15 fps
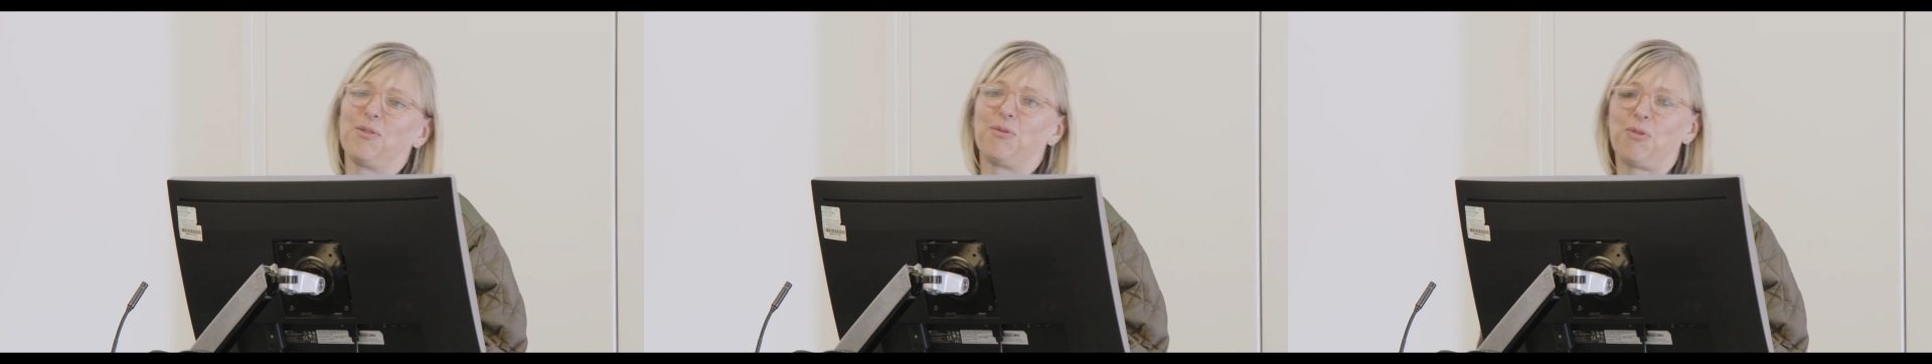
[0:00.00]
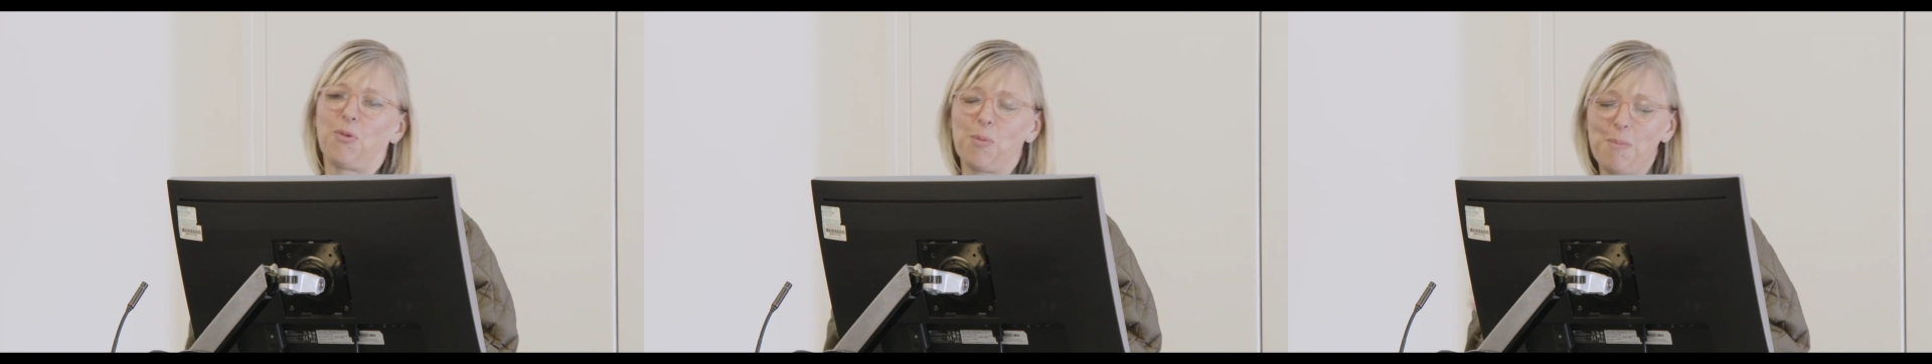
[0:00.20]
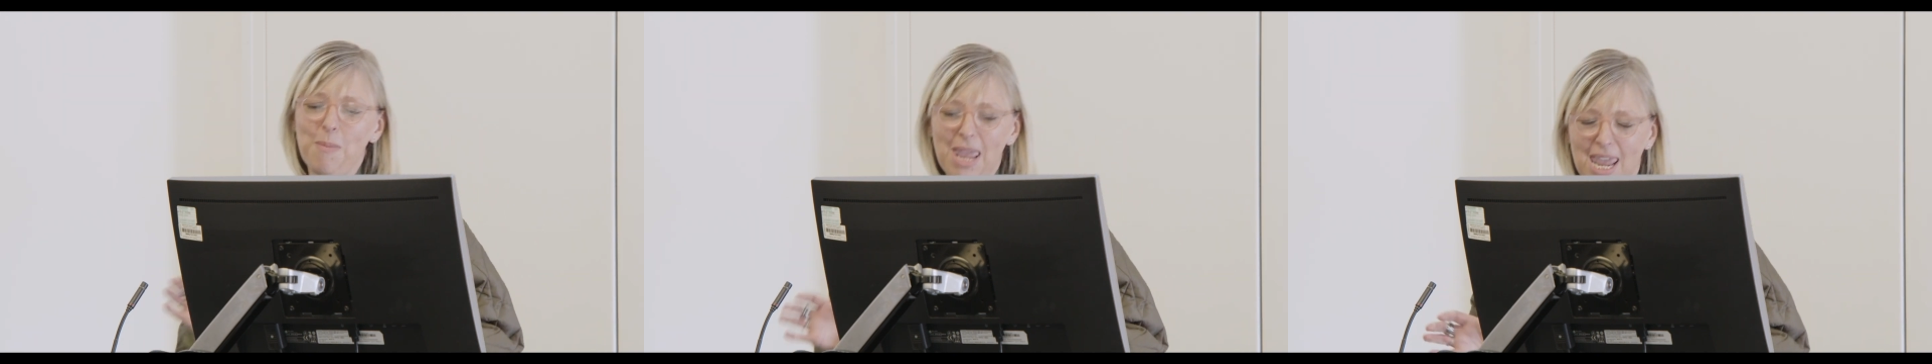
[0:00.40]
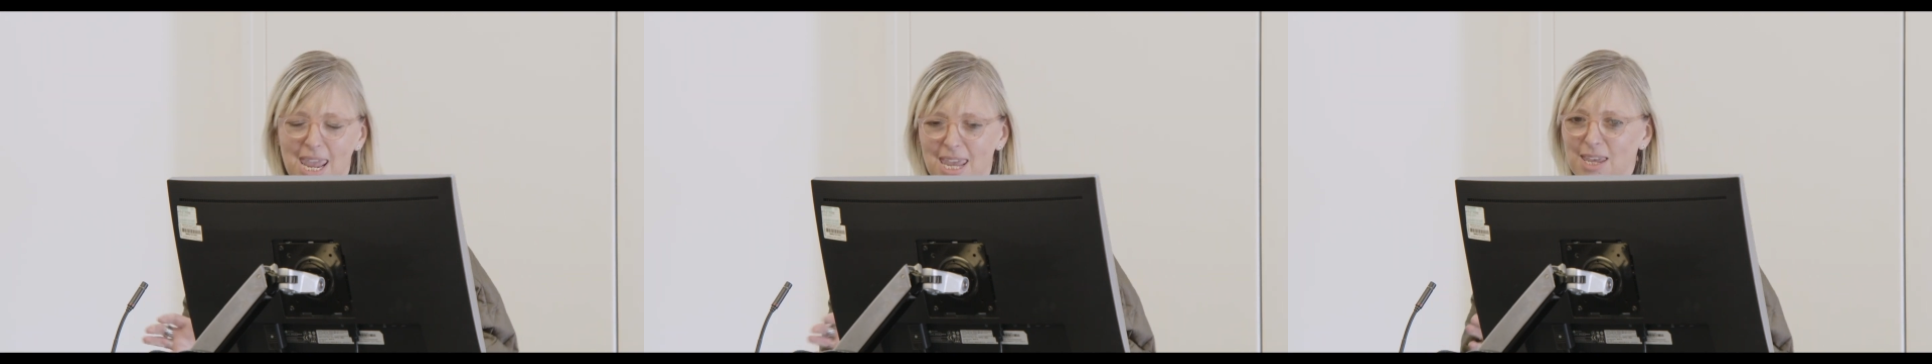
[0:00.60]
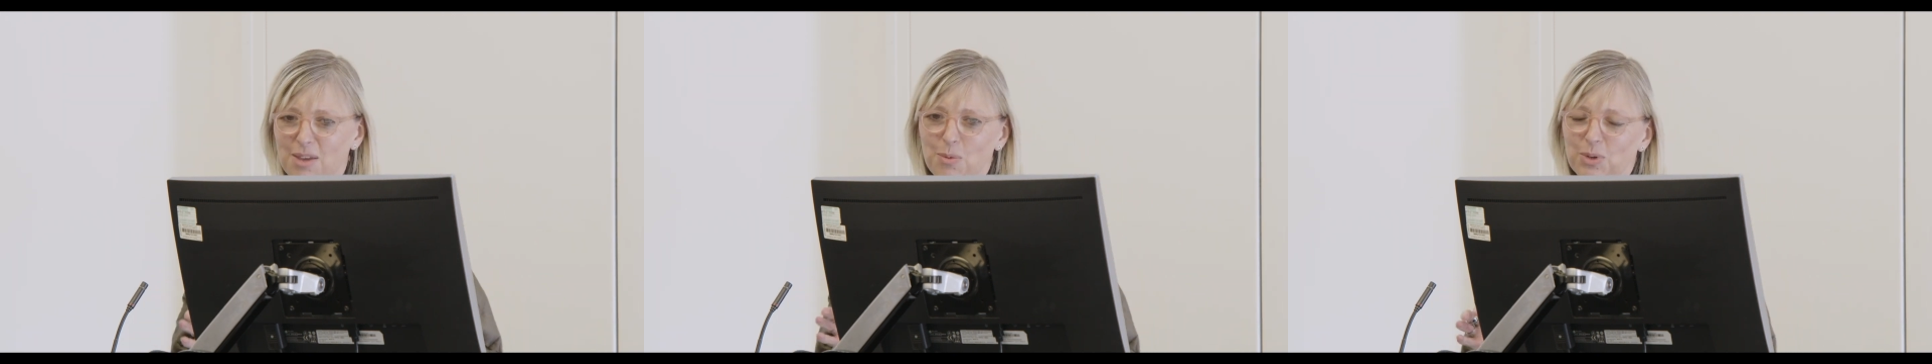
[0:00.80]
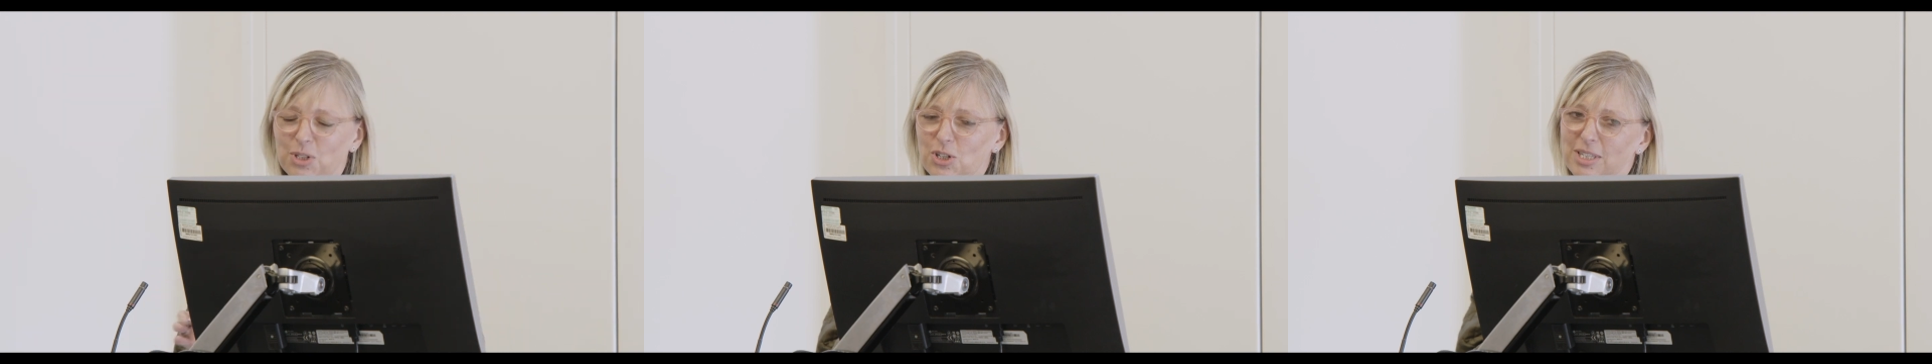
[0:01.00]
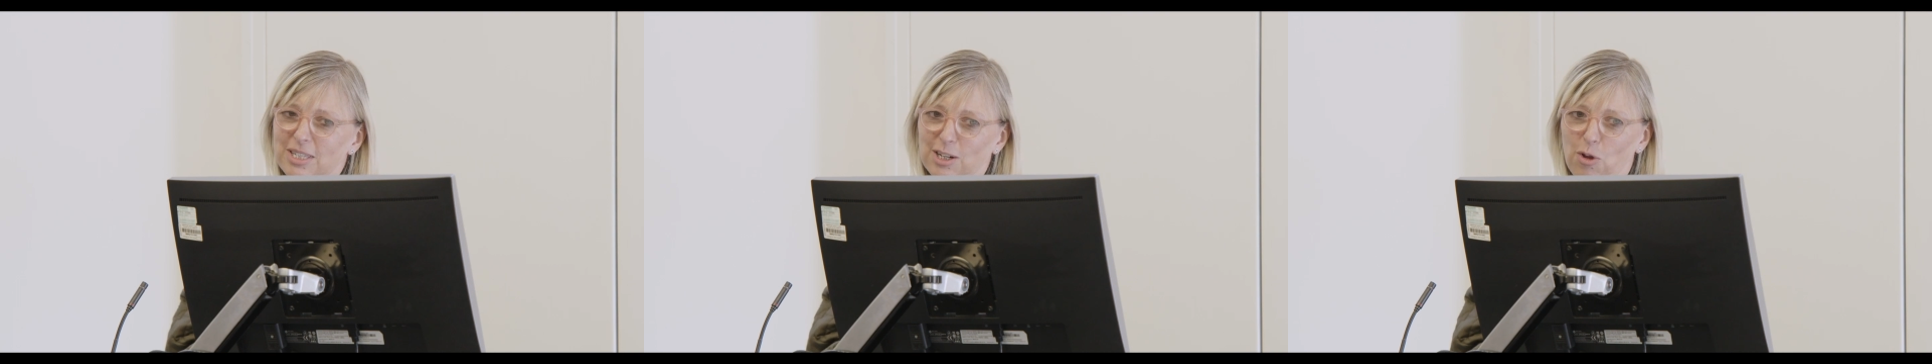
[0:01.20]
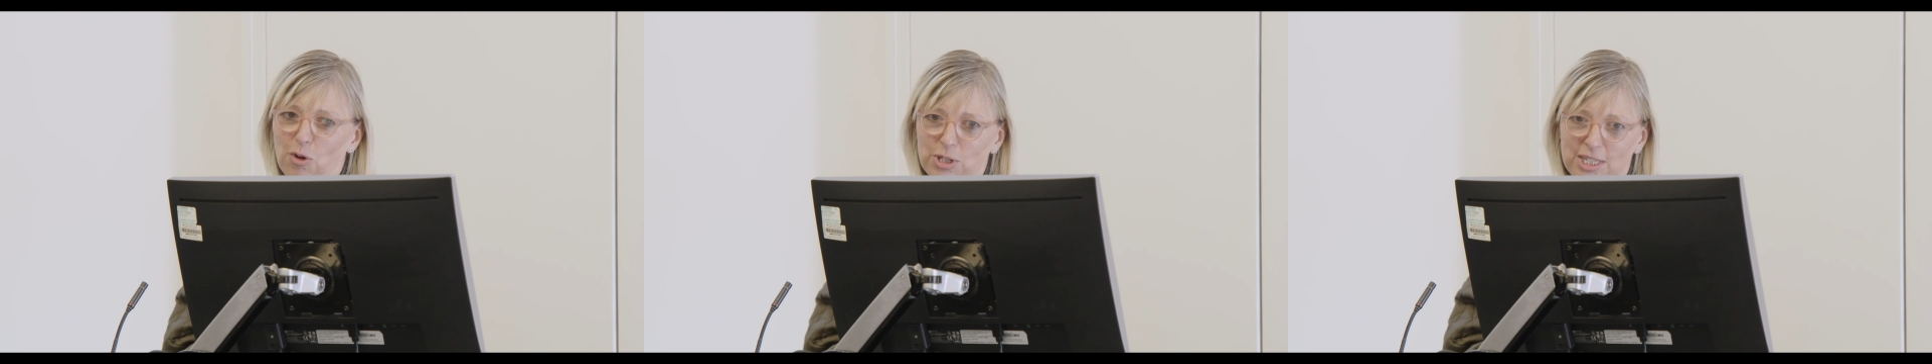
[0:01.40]
for me were just
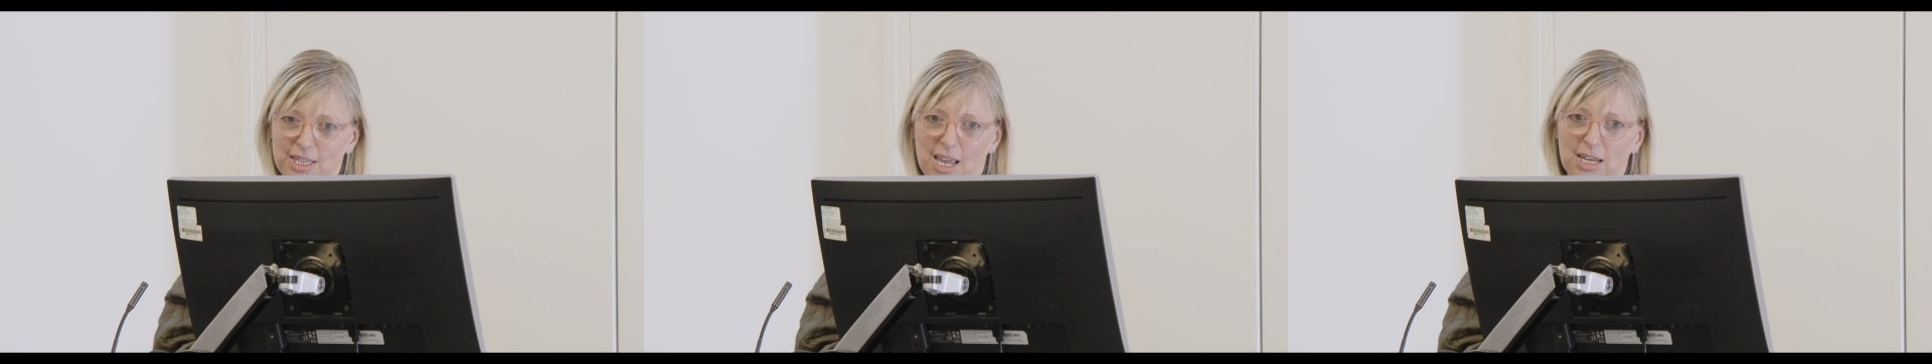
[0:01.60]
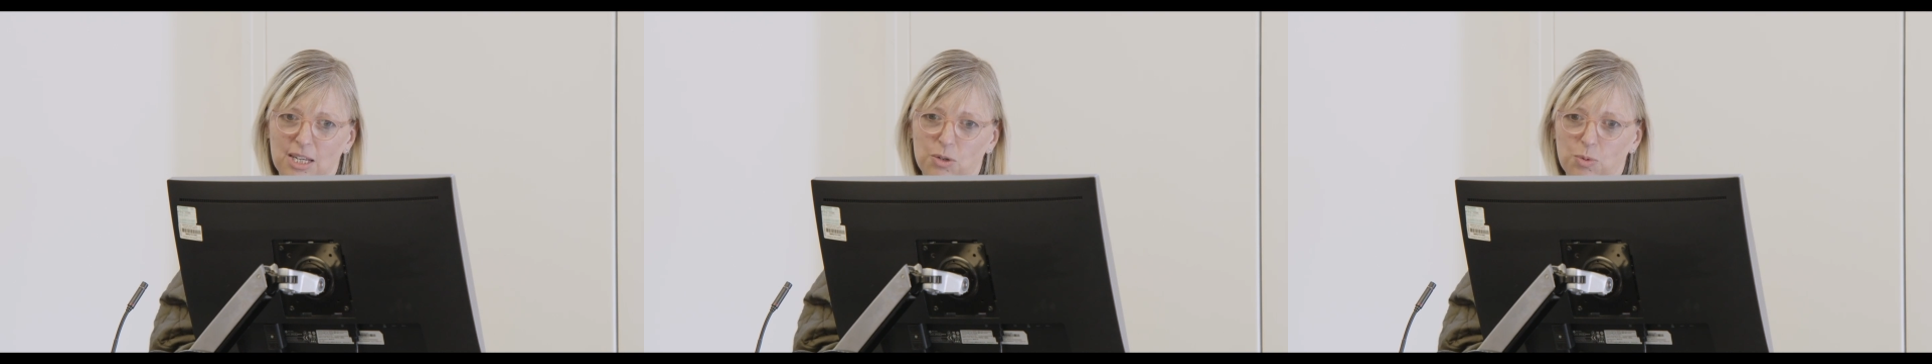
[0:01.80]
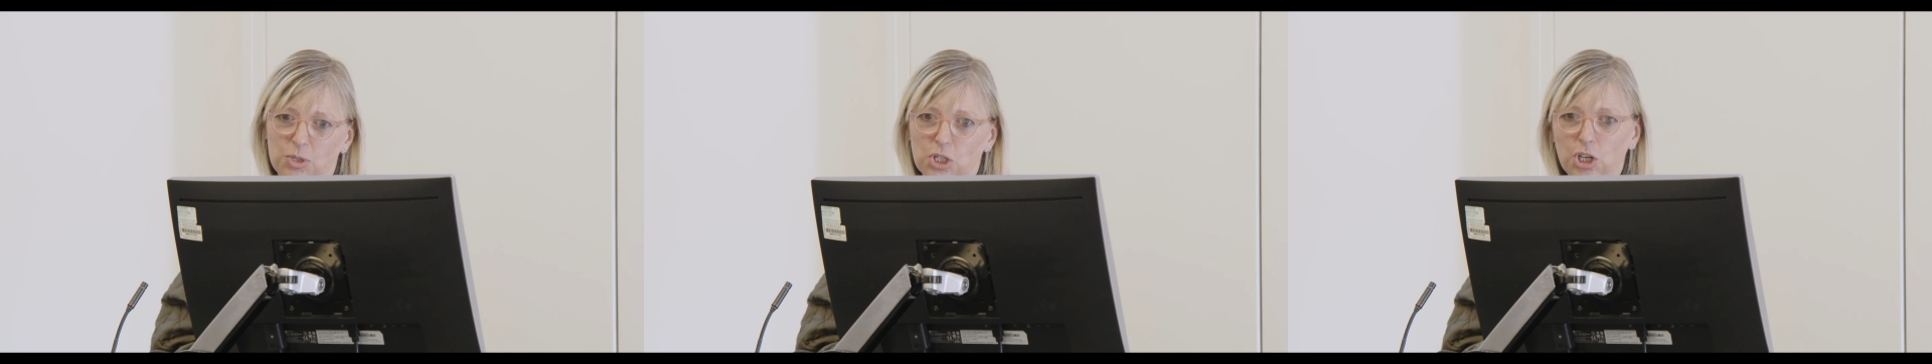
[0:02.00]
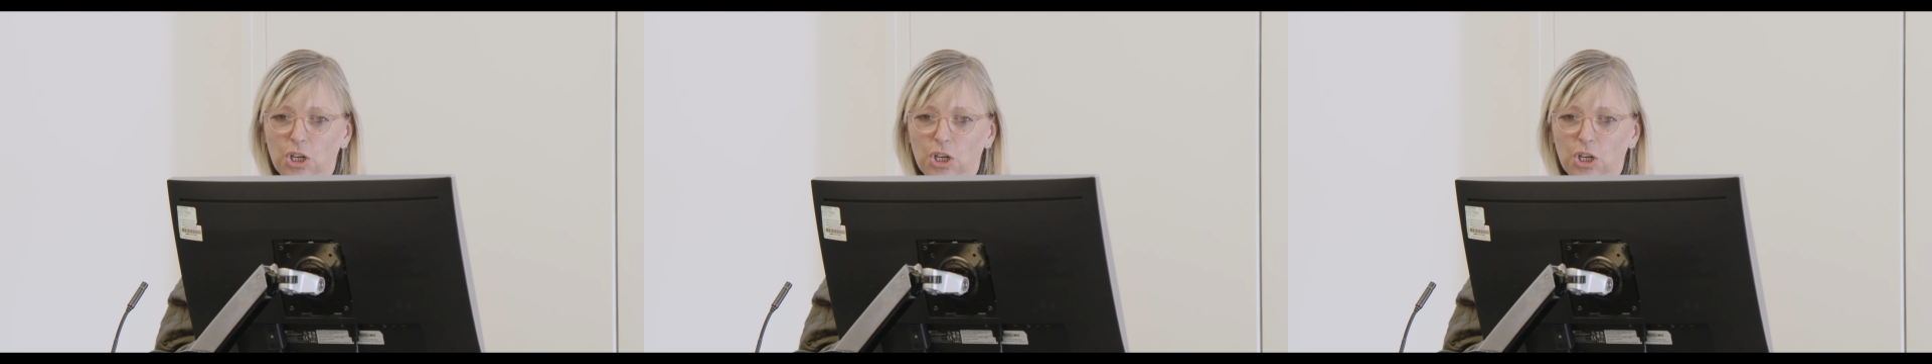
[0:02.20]
a godsend was